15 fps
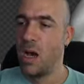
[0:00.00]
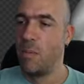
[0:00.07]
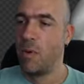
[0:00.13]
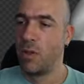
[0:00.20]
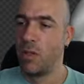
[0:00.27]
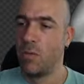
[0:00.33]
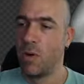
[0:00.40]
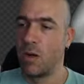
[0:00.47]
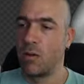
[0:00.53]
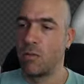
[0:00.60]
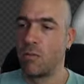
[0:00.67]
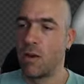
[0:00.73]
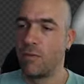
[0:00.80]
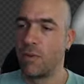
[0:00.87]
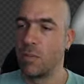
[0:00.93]
I bought a
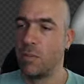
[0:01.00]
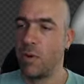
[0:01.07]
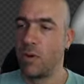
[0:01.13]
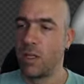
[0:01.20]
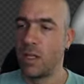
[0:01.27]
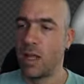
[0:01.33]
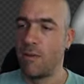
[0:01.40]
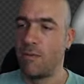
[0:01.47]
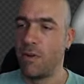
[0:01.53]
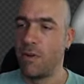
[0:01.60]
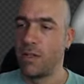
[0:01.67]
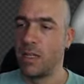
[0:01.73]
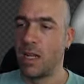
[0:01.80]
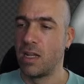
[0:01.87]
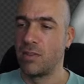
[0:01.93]
Wacom graphic board and I'm
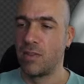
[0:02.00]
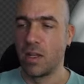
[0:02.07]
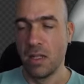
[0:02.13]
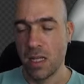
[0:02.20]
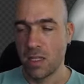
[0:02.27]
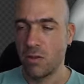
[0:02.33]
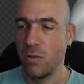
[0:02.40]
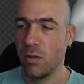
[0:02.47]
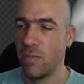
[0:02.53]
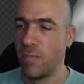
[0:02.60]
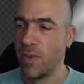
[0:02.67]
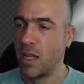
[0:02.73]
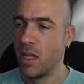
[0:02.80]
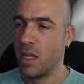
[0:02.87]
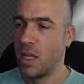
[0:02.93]
very satisfied, that's cool.